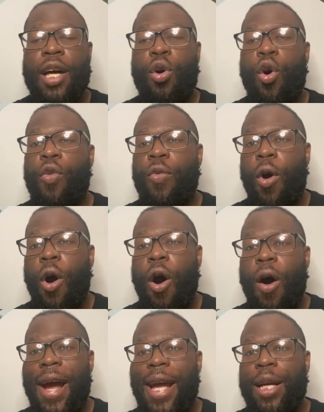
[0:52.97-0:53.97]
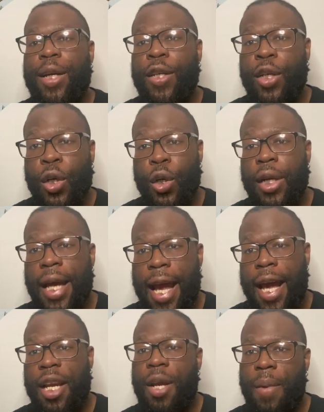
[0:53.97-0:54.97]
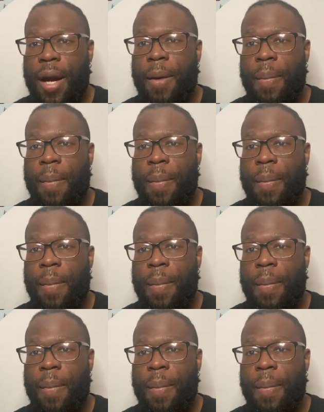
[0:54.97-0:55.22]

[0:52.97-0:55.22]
overall, a good anime.